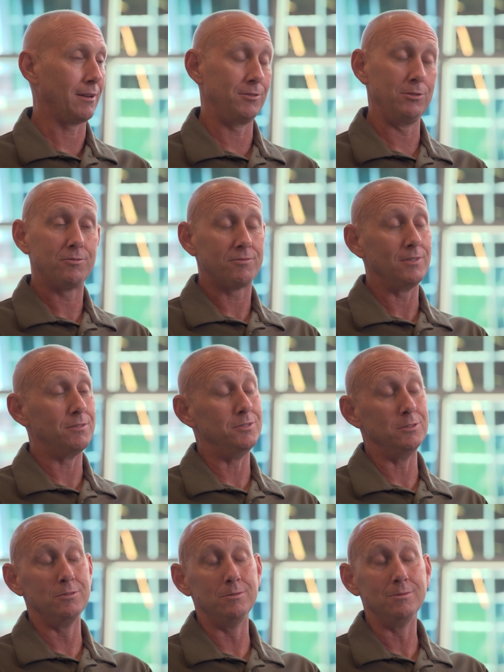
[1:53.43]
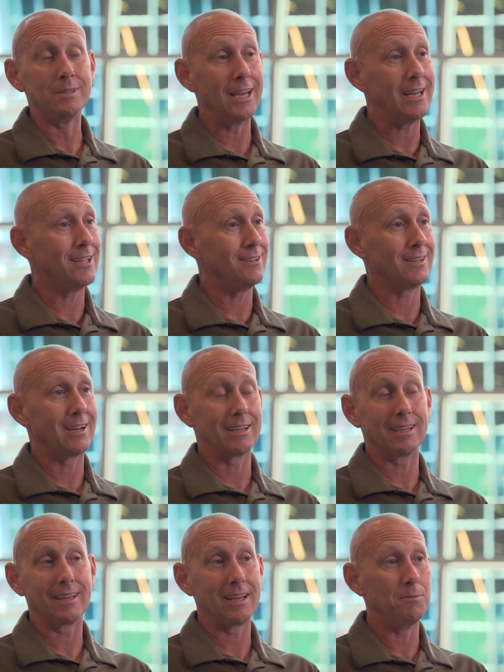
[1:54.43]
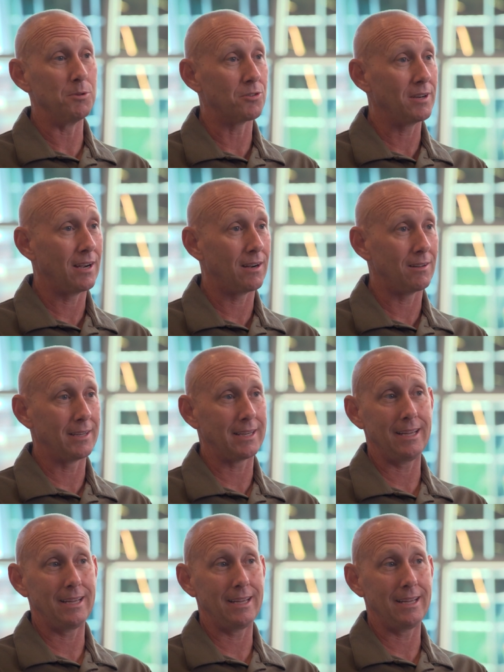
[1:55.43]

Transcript: Like if you get it, you got to get that imagery out like